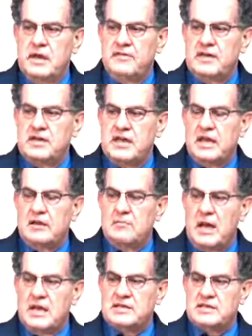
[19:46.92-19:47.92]
having
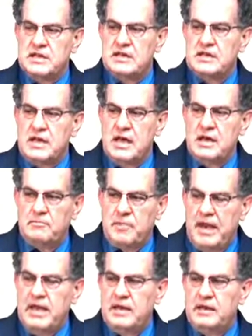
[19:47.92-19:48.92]
taken my sin
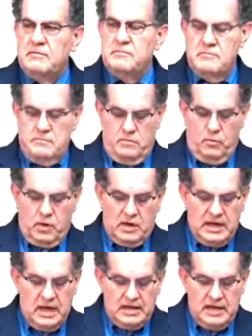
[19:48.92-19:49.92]
debt, paid it,
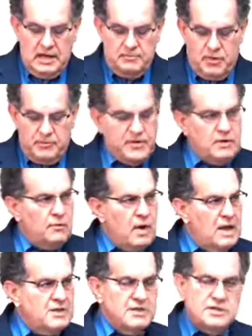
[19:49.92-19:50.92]
worked out that perfect
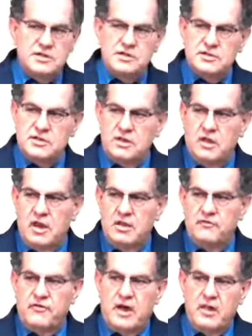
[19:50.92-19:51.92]
righteousness, and
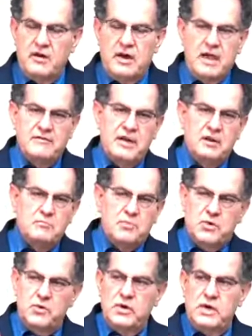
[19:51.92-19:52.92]
God the Father having
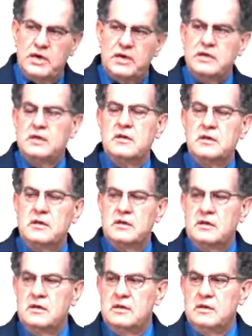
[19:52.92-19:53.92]
imputed it
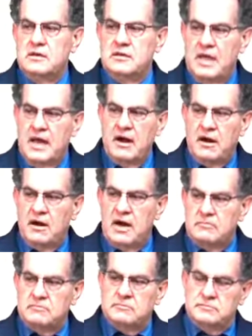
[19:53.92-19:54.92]

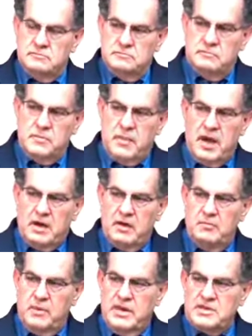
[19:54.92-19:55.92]
there on
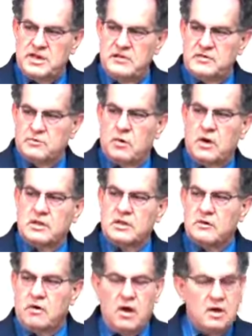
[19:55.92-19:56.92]
completion of his work
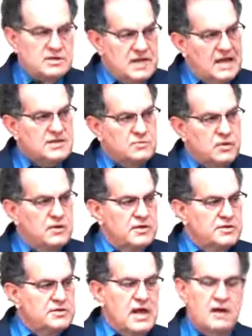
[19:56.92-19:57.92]
at the cross. That's where
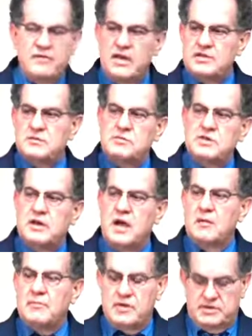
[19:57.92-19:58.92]
this salvation was
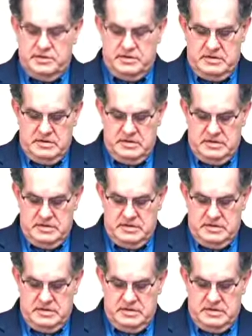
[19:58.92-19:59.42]
accomplished.